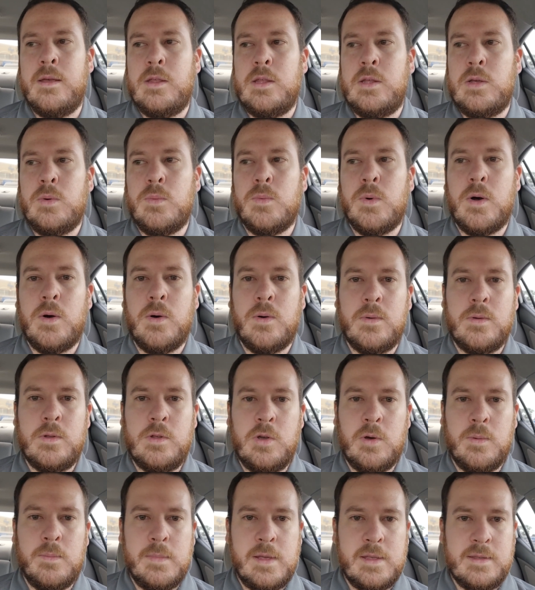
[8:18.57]

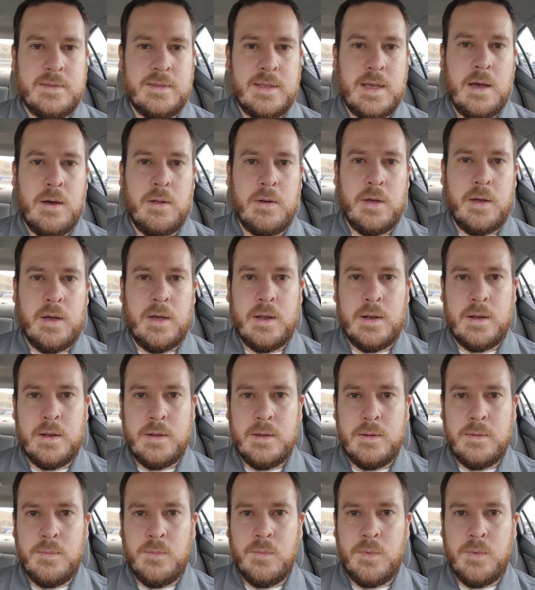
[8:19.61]
You'll miss out on